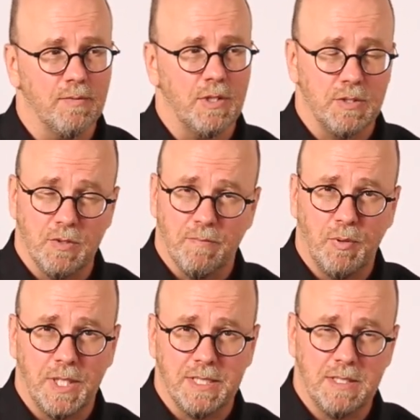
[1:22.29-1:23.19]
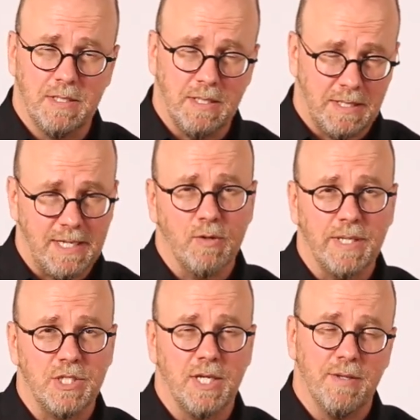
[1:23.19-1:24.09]
You'd sort of put it near
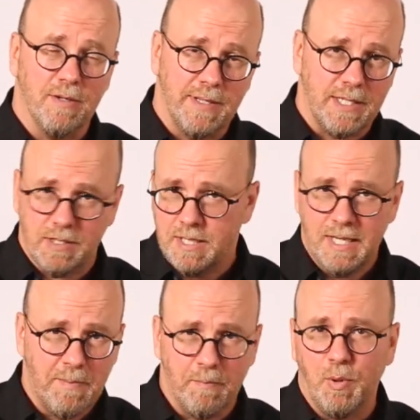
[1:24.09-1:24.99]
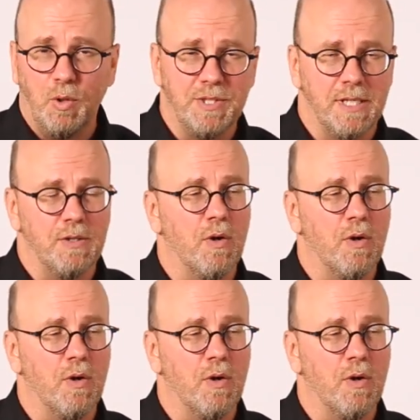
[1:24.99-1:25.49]
each other and then you'd bolt it,